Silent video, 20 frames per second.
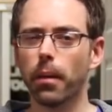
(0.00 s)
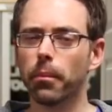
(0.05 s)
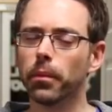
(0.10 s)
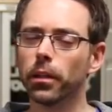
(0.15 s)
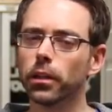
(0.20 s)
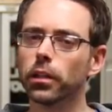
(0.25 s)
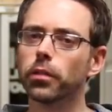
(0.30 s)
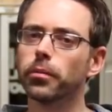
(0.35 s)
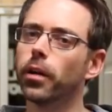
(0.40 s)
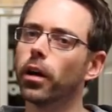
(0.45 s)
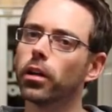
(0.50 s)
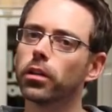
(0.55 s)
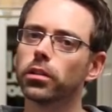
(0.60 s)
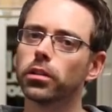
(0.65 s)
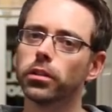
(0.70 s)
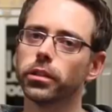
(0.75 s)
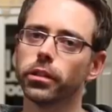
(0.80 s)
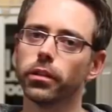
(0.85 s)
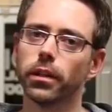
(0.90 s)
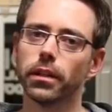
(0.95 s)
I'm a little bit
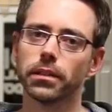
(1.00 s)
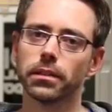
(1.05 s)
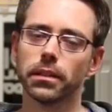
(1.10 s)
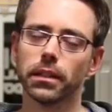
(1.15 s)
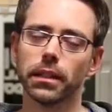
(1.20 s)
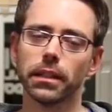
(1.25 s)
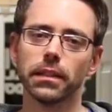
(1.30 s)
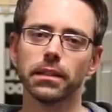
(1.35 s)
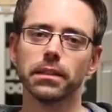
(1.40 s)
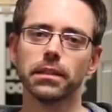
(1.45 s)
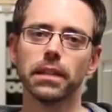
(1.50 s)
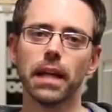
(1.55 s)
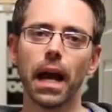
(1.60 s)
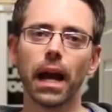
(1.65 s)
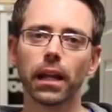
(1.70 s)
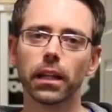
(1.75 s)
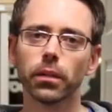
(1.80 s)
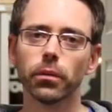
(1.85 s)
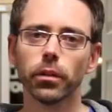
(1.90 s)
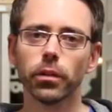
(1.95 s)
unclear as to
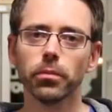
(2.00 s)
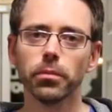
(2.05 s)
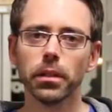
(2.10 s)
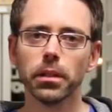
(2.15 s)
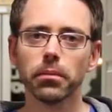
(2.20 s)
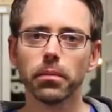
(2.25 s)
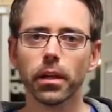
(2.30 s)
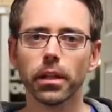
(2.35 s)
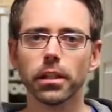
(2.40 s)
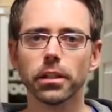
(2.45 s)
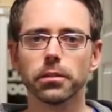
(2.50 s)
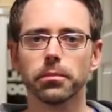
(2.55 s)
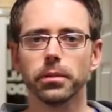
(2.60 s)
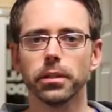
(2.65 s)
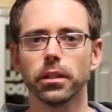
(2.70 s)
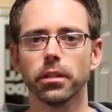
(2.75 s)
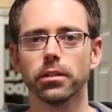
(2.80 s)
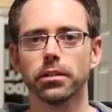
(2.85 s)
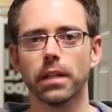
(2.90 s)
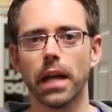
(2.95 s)
exactly what you mean by this,
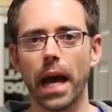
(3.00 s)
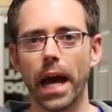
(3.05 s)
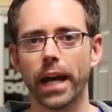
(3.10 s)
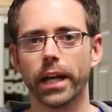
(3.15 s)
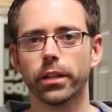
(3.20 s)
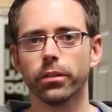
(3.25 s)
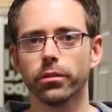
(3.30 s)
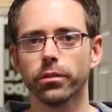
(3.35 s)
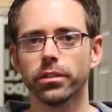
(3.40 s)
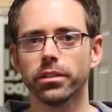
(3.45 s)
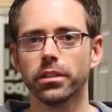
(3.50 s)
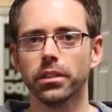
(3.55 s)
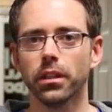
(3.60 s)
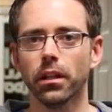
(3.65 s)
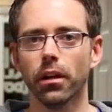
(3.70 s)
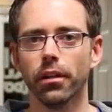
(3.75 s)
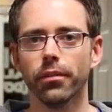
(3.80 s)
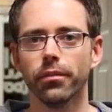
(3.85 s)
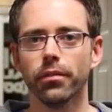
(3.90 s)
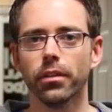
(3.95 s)
because accuracy
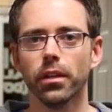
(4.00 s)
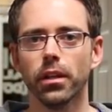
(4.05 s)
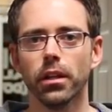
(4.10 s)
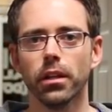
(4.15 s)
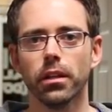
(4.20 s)
of